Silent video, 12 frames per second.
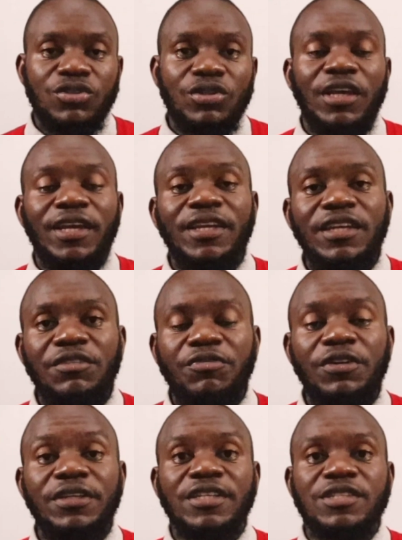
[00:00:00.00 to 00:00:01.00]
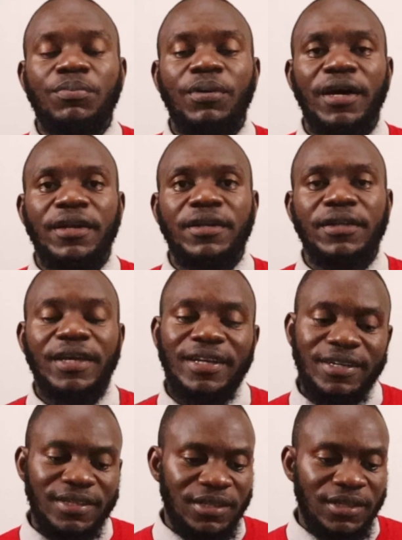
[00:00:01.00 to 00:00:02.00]
So the kidney filters blood,
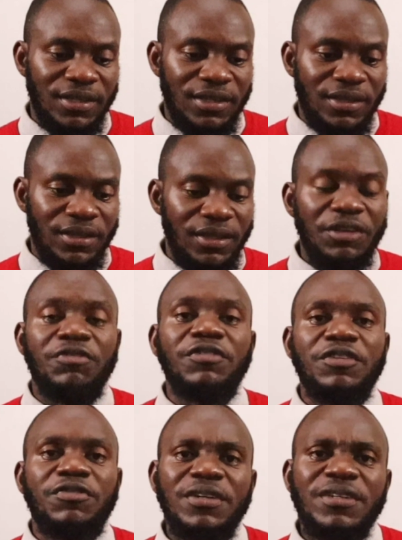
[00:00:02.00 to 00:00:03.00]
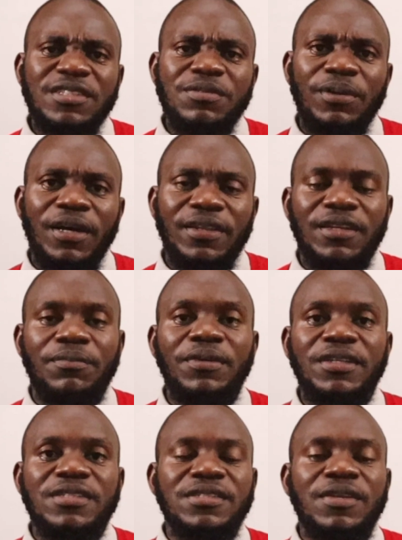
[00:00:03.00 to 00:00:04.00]
and if it filters blood, that
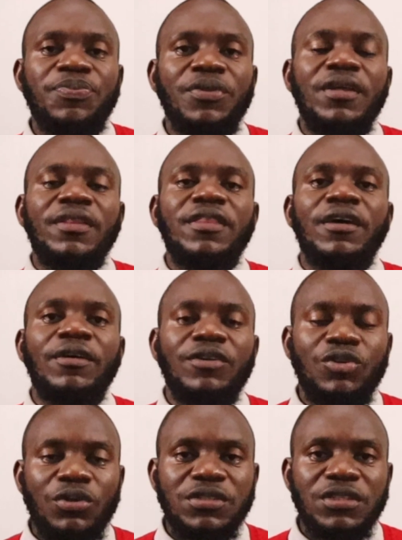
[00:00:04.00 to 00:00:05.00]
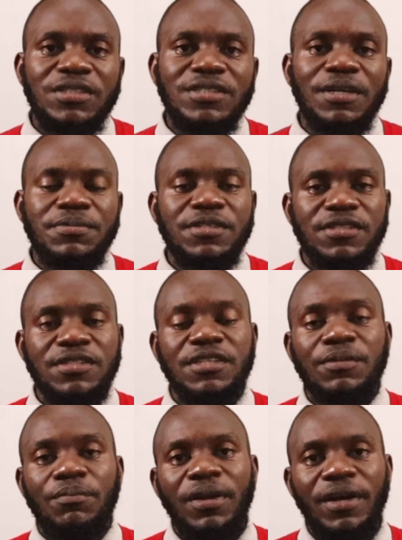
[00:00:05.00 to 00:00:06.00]
means the toxic substances
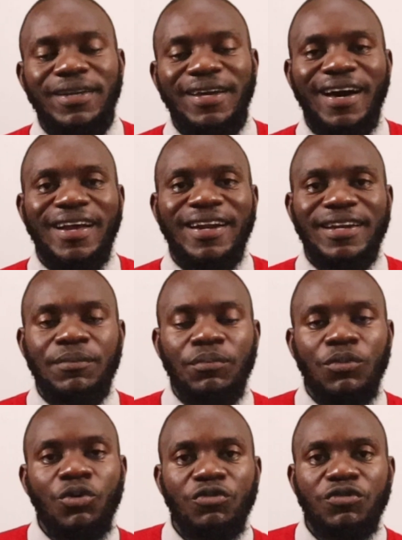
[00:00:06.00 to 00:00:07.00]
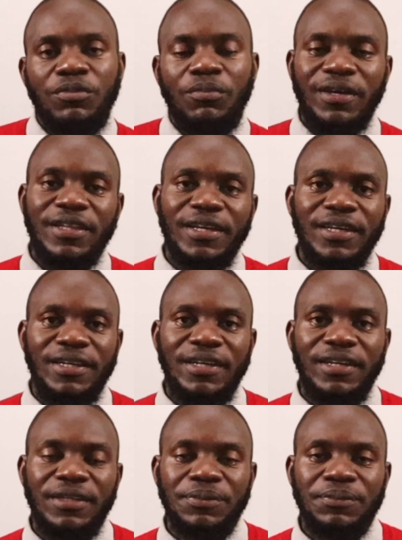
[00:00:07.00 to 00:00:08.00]
in blood are removed by the
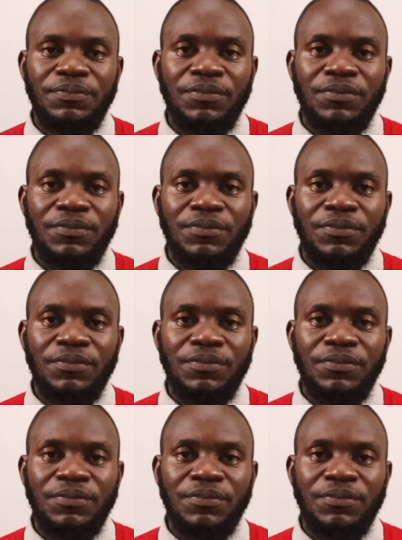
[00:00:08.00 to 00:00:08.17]
kidney.